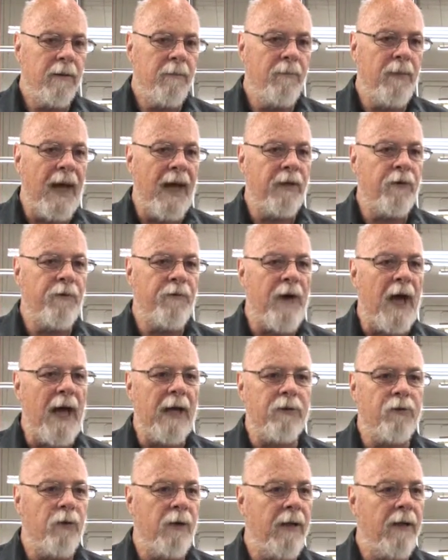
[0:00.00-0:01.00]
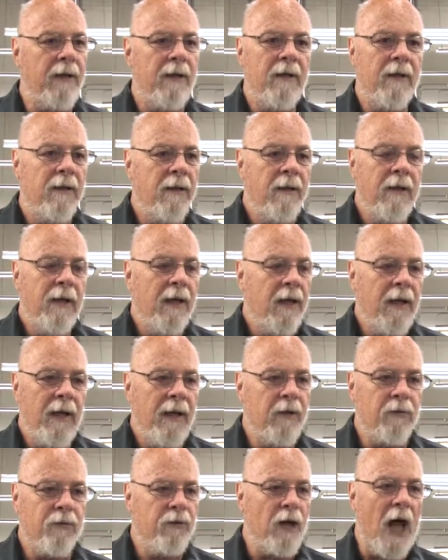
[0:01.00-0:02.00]
Manufacturing
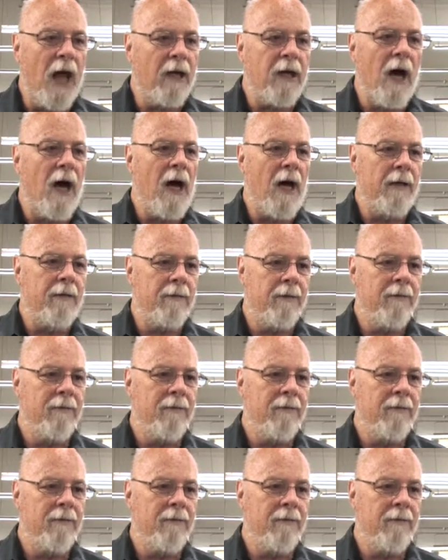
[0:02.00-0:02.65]
is not gone.